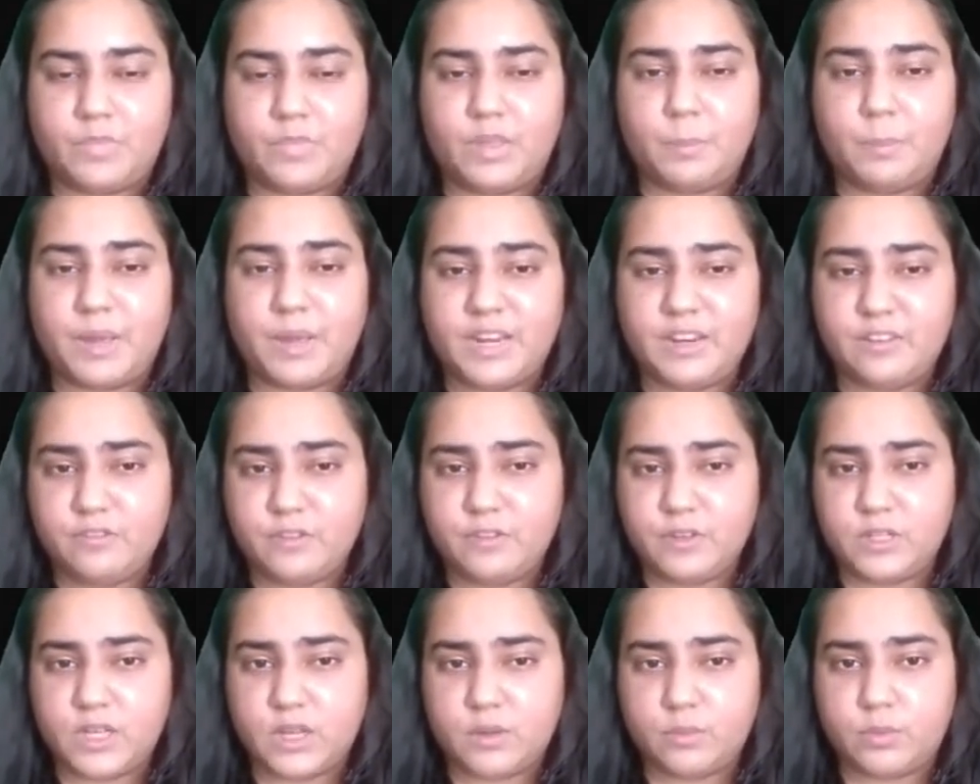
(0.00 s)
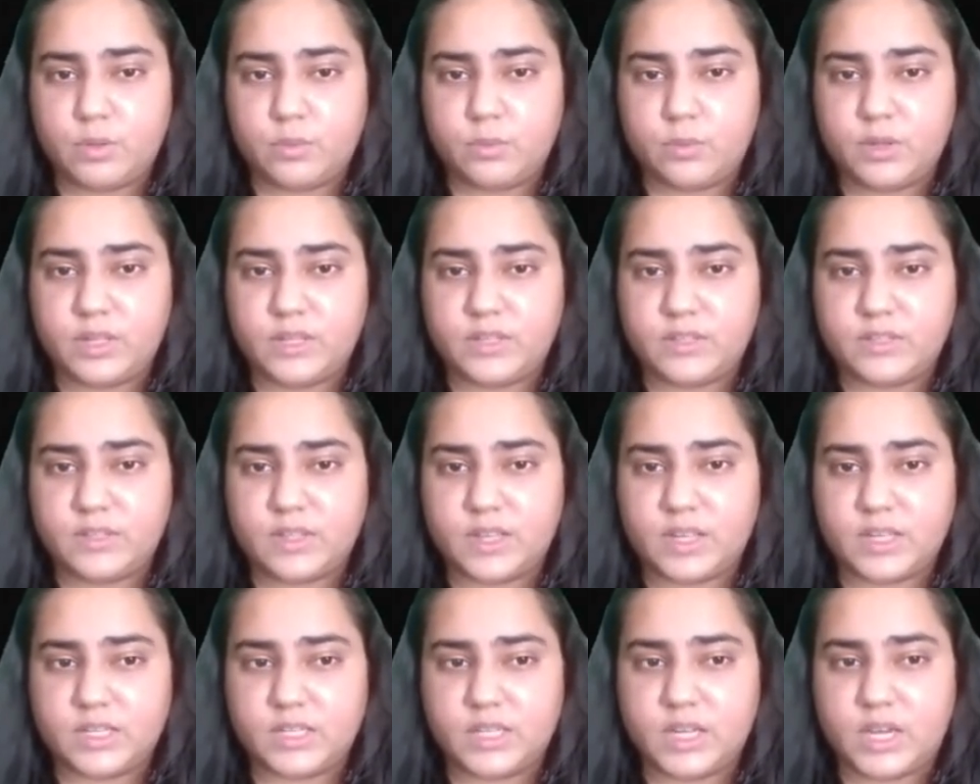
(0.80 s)
The benefit, however, is
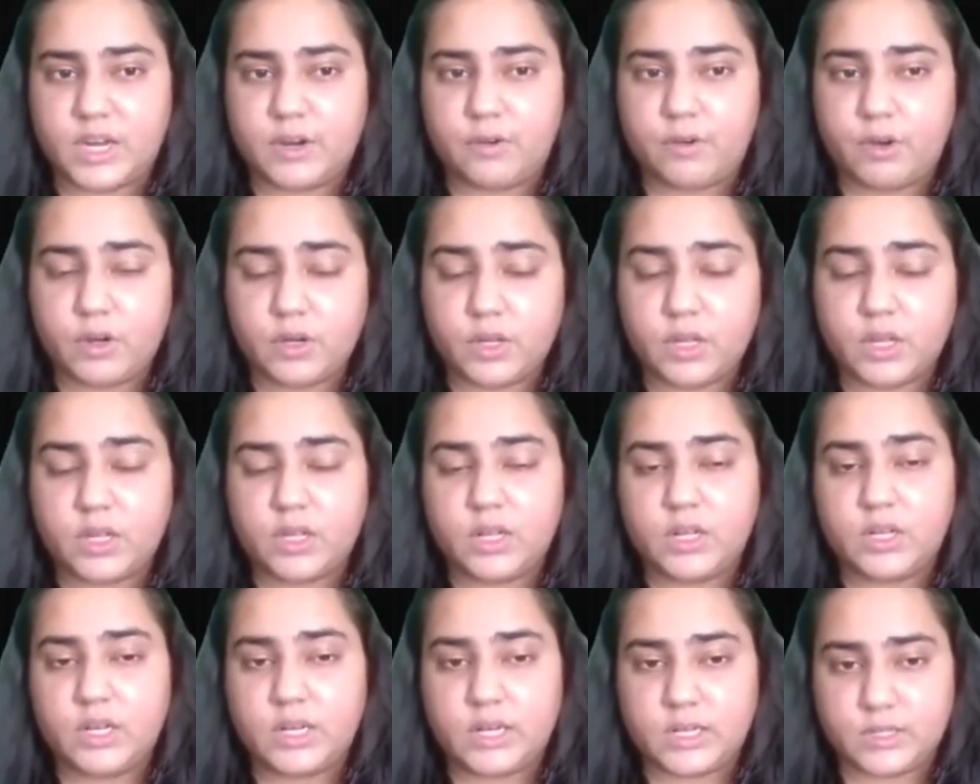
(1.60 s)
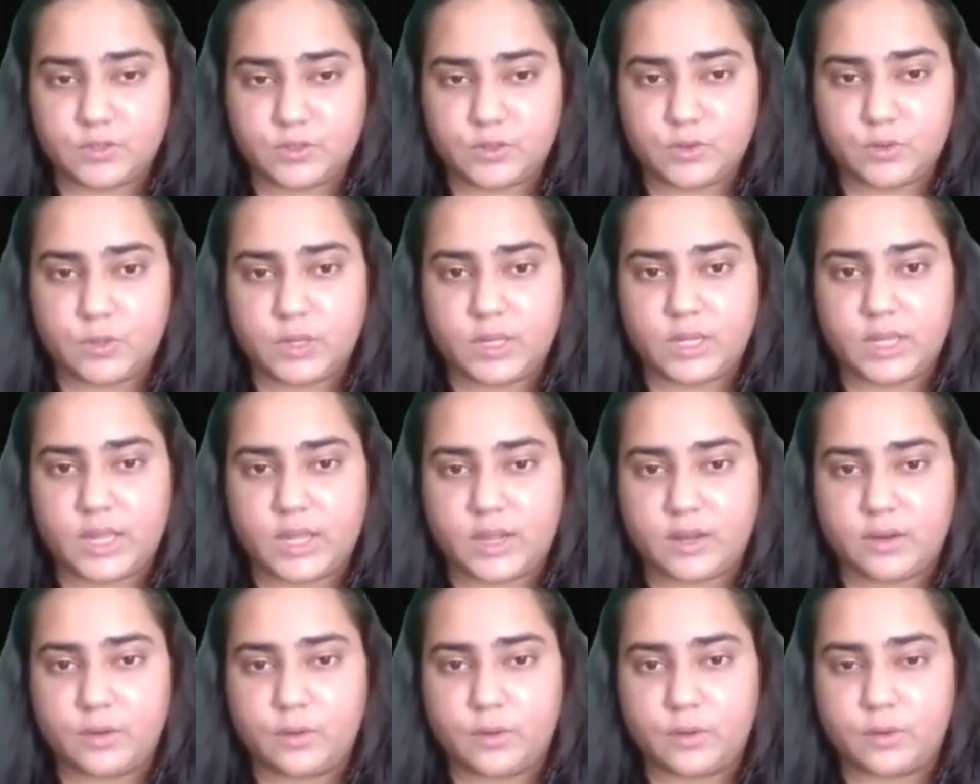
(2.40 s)
that hierarchical clustering
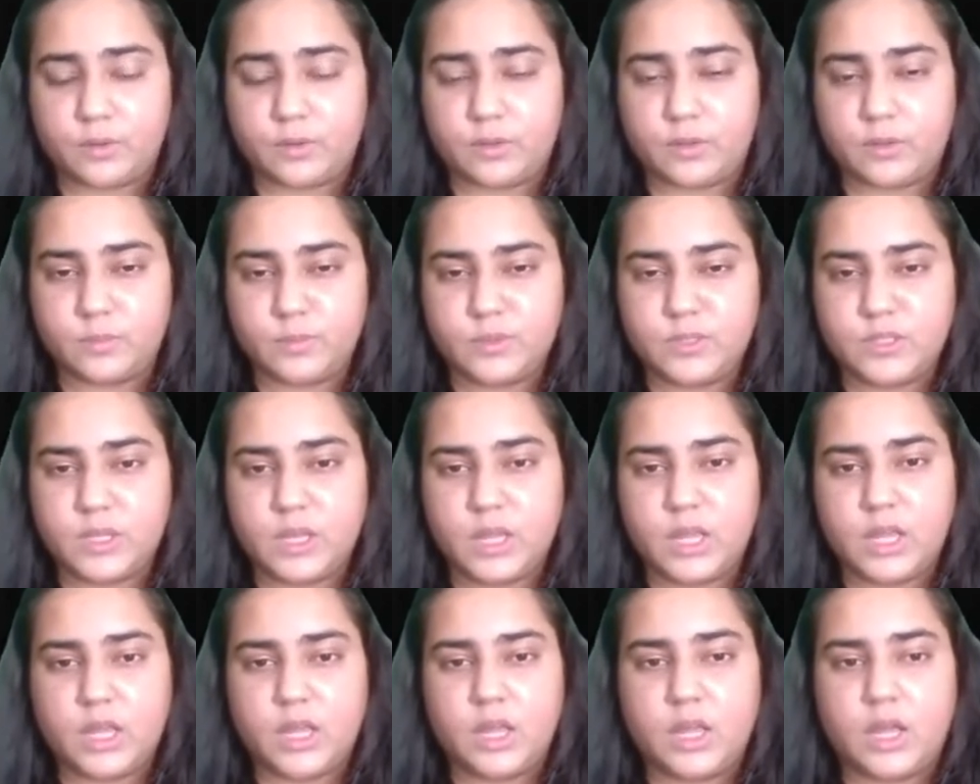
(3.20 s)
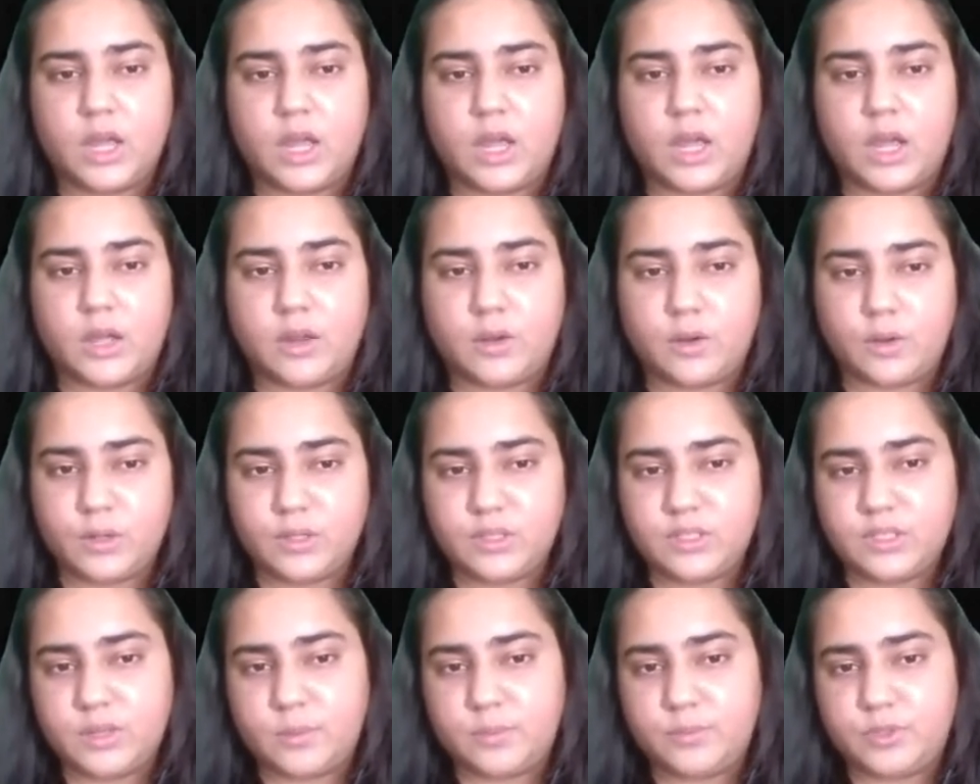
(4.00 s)
algorithms are
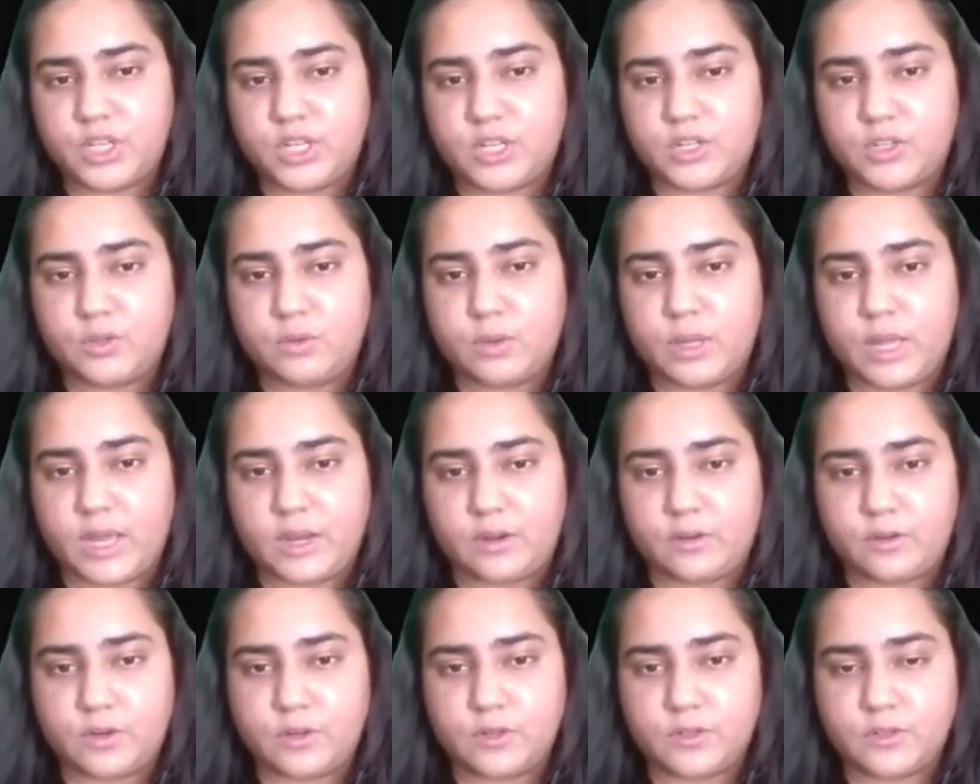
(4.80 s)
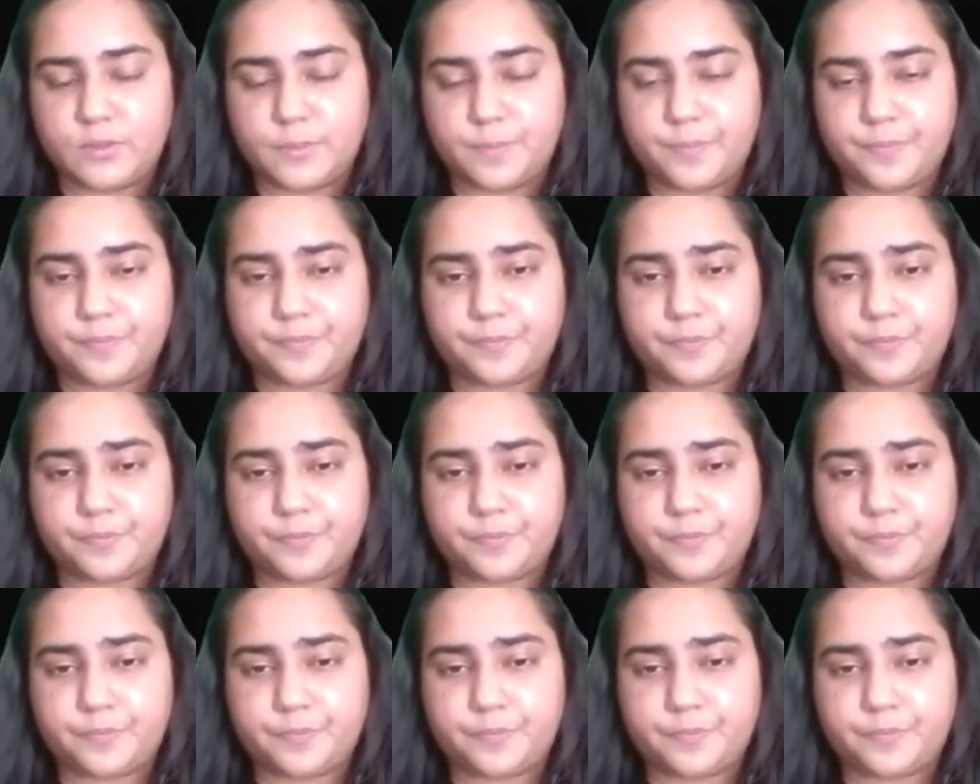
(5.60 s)
not subject to errors